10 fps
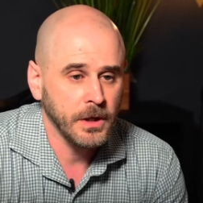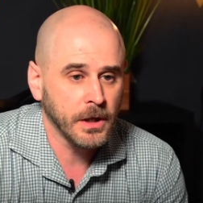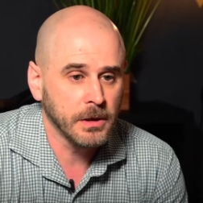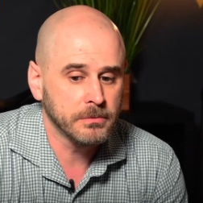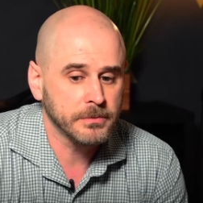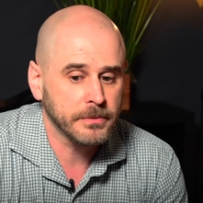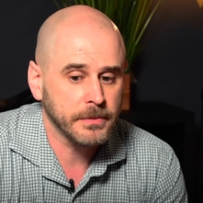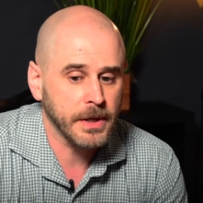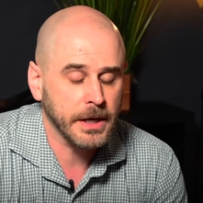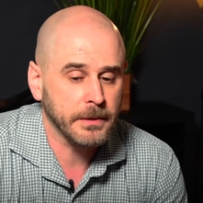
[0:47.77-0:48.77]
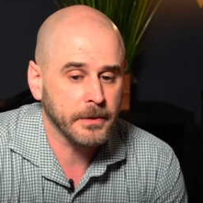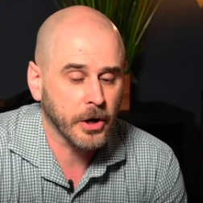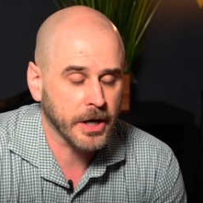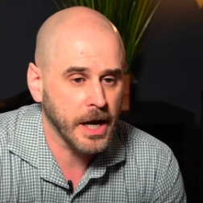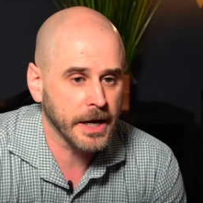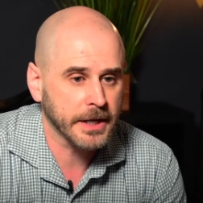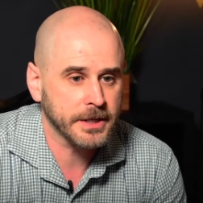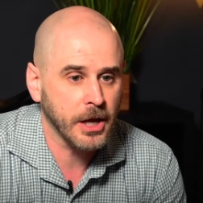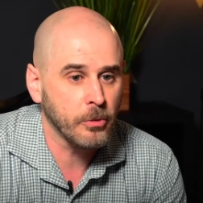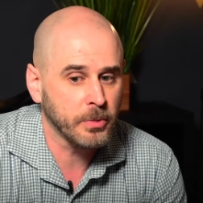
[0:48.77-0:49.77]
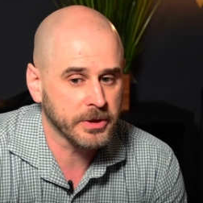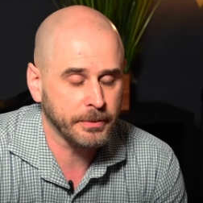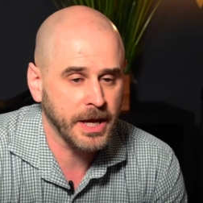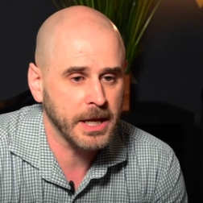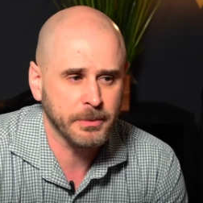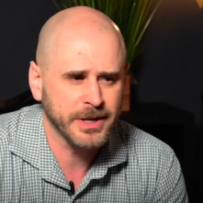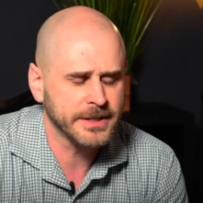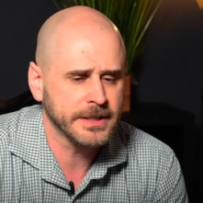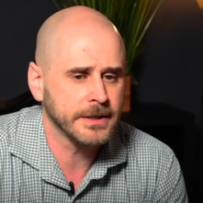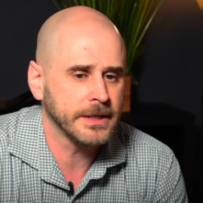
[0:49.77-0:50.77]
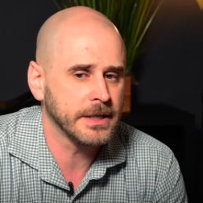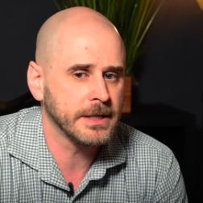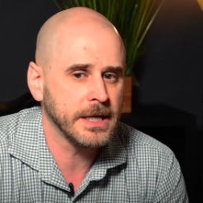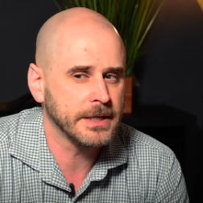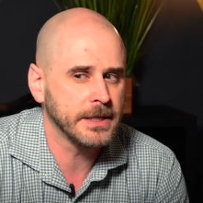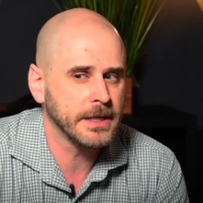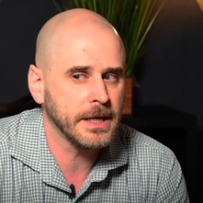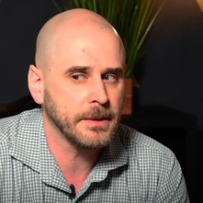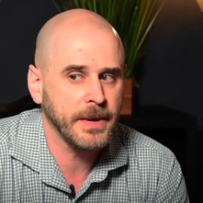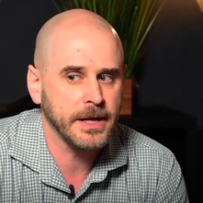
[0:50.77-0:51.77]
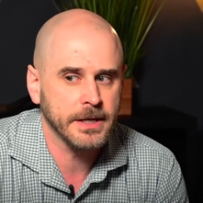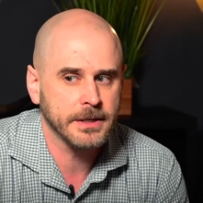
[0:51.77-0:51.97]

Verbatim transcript: um, a narcotic to help with the pain, but it didn't, it, it made